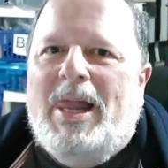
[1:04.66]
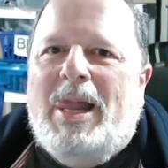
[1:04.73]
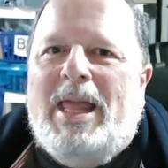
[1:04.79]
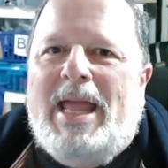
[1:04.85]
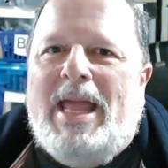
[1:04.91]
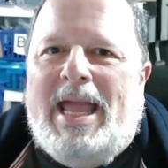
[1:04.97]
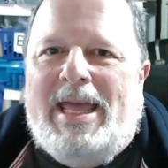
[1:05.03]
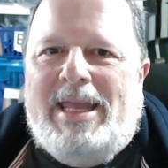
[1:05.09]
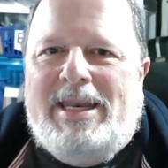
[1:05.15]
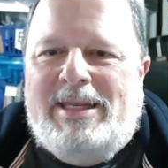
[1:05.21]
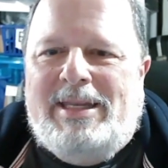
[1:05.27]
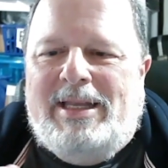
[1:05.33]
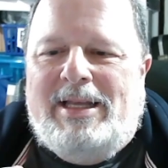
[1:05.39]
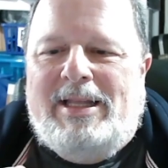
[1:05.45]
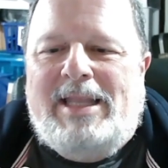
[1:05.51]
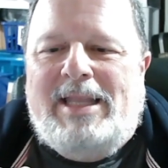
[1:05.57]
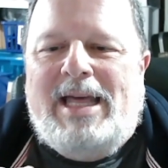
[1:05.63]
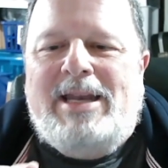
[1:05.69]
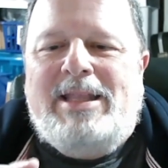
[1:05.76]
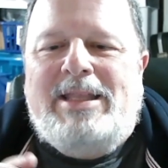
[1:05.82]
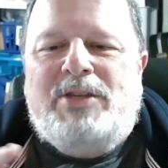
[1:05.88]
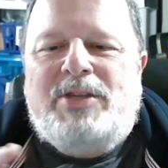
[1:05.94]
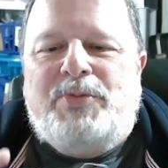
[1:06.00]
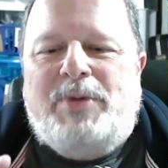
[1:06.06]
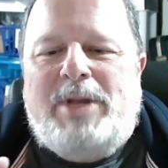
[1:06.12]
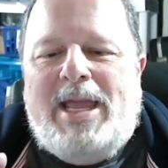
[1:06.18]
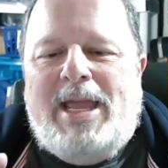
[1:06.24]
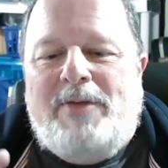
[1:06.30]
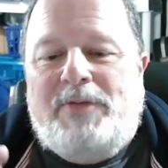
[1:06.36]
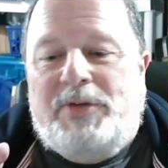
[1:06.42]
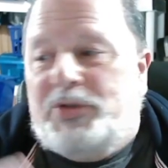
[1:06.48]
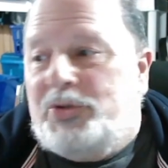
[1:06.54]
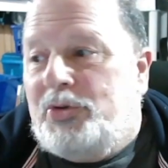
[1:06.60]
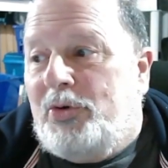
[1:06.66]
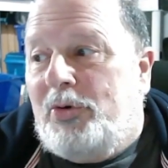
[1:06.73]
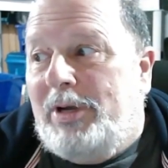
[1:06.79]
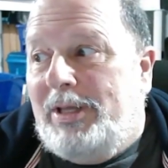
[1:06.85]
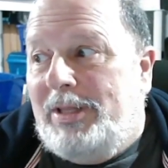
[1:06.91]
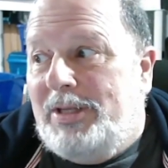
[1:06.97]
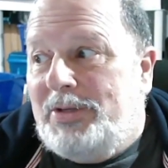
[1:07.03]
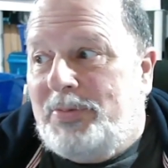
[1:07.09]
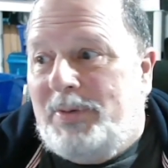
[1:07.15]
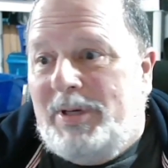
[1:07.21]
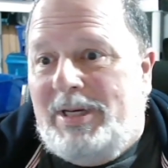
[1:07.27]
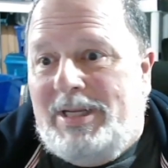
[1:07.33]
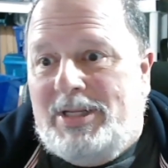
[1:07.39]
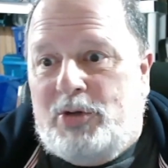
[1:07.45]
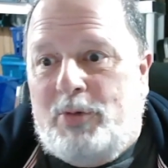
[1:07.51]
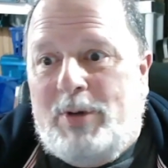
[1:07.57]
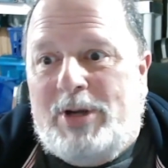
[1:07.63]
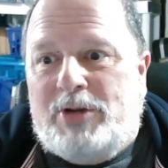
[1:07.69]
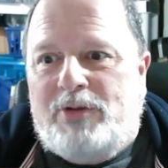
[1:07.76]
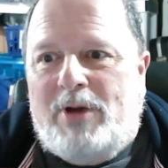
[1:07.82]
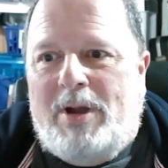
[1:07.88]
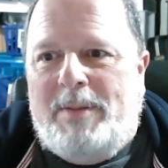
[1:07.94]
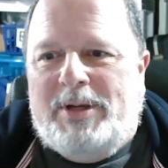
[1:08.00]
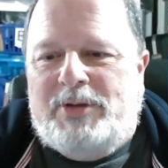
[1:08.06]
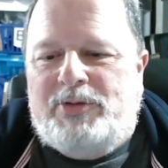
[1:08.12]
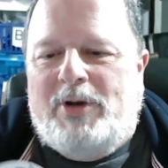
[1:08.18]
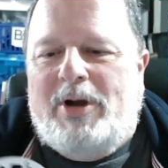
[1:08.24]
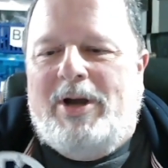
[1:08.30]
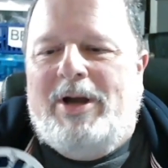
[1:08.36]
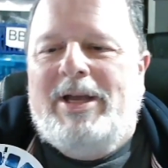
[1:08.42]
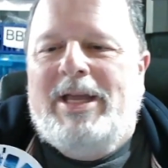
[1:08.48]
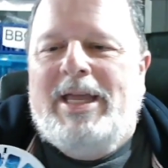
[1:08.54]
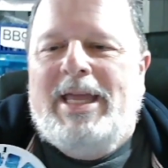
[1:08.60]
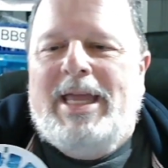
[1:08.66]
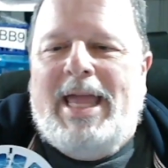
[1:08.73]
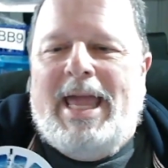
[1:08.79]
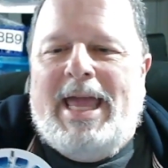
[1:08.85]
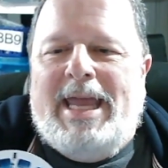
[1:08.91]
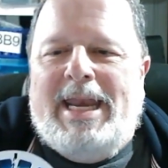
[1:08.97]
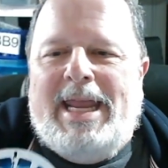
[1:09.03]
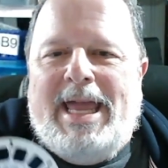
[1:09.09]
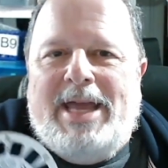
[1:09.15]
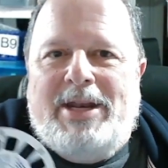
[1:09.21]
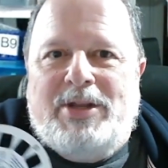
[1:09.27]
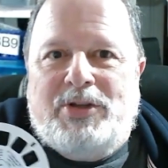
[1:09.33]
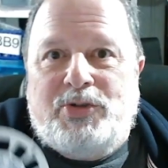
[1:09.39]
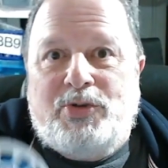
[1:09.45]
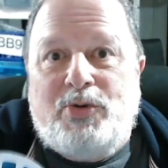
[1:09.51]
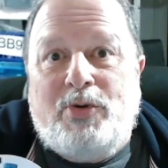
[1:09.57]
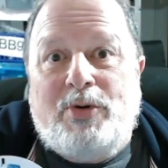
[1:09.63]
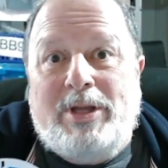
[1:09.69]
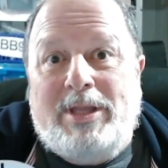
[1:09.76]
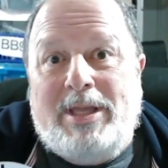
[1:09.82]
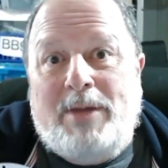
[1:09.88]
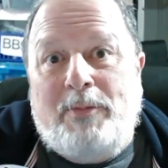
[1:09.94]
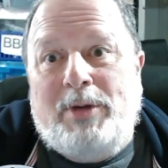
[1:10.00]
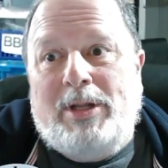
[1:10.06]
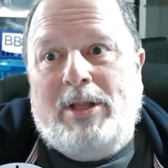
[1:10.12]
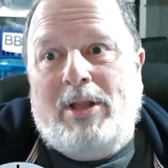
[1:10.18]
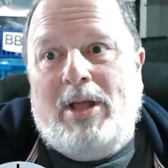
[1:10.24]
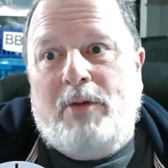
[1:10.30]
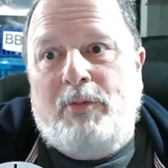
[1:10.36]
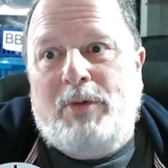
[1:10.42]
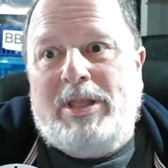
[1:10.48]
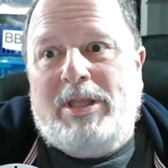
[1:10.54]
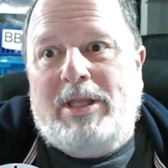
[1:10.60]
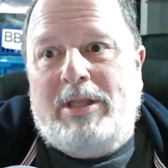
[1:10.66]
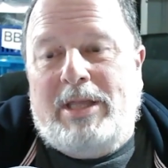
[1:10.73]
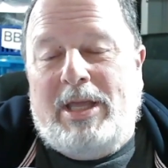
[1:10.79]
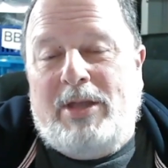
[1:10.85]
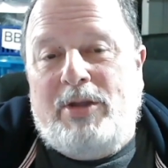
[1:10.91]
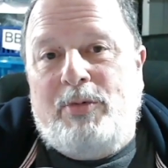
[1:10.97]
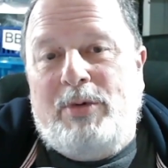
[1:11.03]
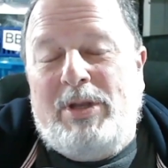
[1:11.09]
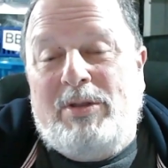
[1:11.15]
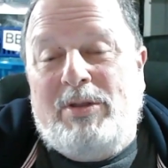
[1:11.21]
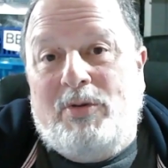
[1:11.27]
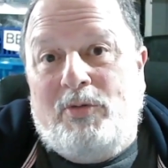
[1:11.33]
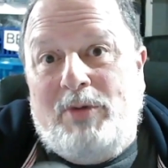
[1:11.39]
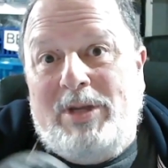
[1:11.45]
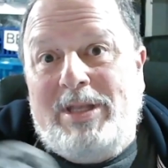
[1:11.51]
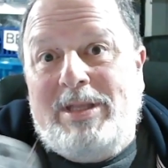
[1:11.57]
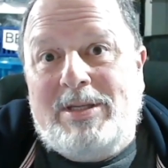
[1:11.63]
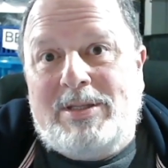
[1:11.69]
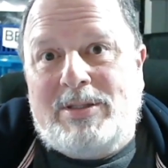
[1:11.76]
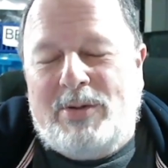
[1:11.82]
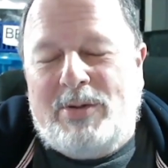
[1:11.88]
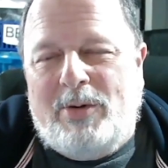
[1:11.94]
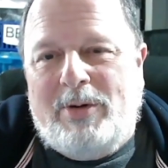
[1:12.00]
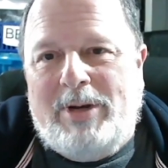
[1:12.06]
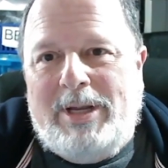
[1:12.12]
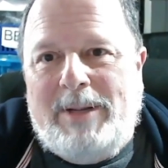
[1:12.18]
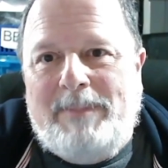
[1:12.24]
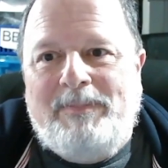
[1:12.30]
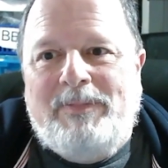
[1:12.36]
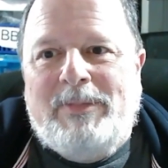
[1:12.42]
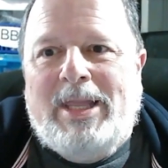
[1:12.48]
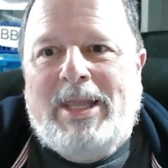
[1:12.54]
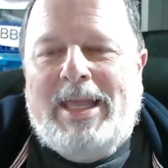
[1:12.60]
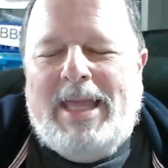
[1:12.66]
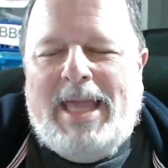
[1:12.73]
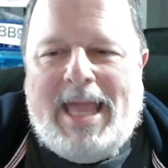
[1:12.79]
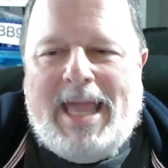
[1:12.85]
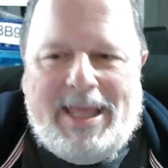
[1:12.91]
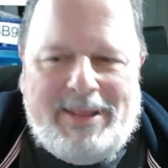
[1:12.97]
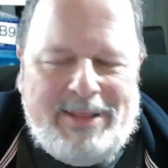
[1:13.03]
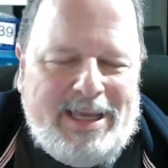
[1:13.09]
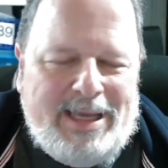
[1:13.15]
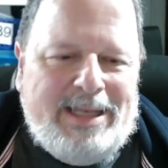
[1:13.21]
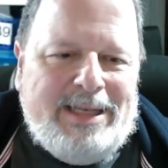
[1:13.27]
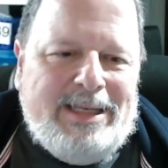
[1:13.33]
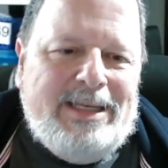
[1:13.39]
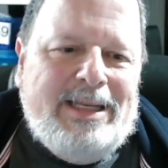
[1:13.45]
And a lot of these would have a story. This one is quick draw and draw, and it had a story that went along with it that you would either read the story and then